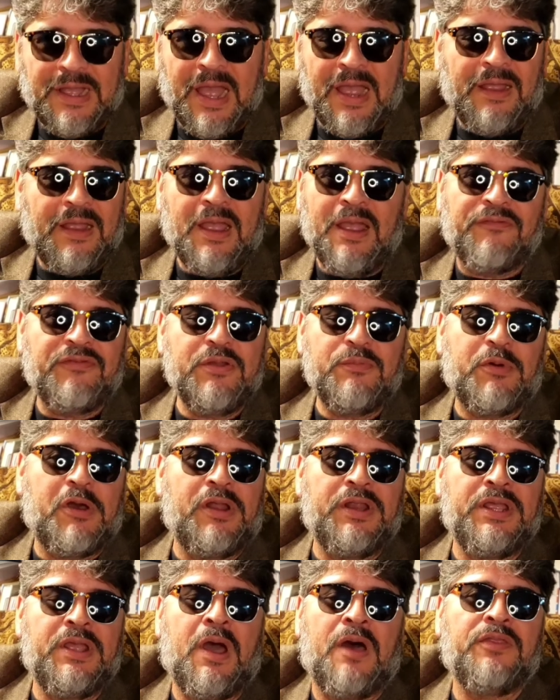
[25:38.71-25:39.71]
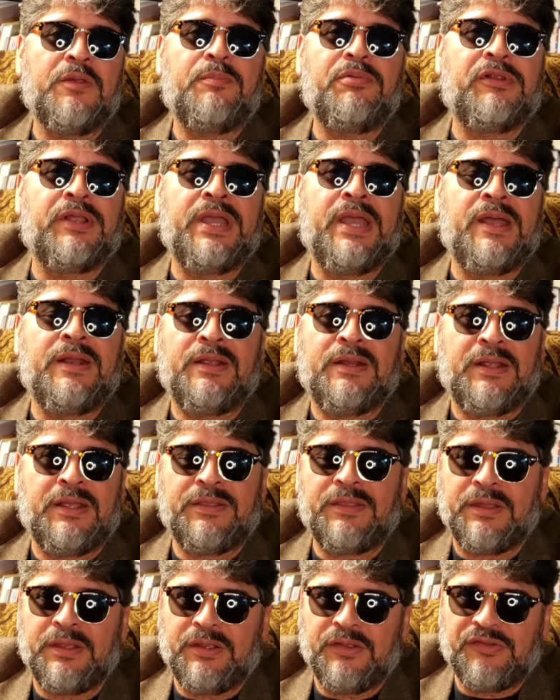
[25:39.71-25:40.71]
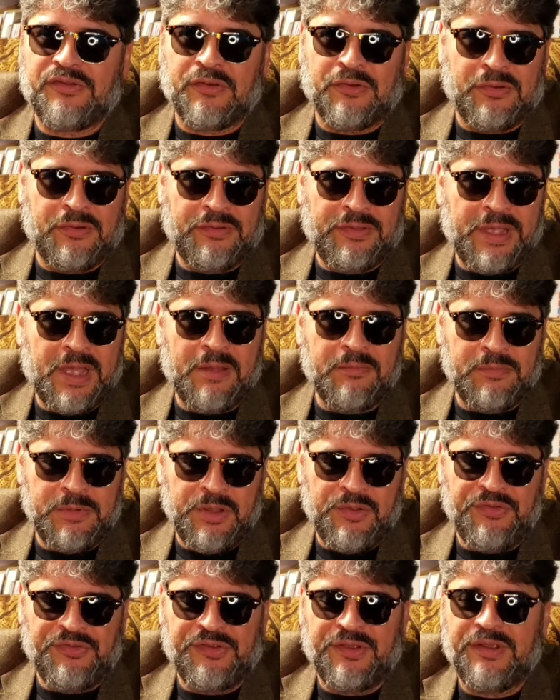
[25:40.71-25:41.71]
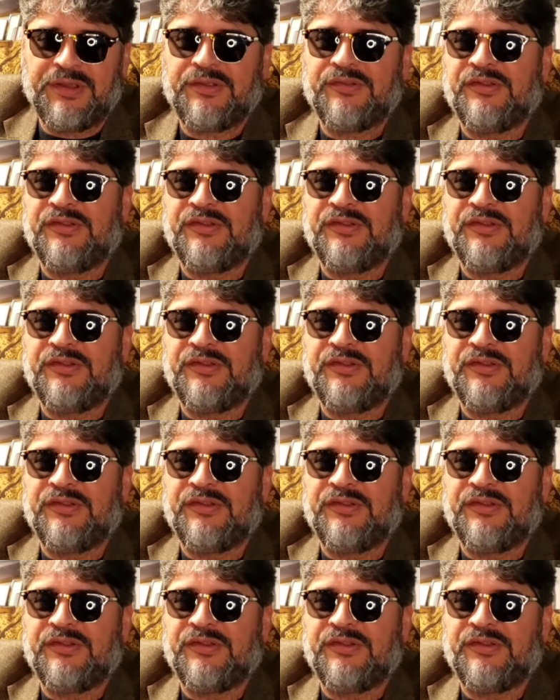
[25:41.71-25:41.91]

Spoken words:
Everybody on the planet, I think, has heard that music.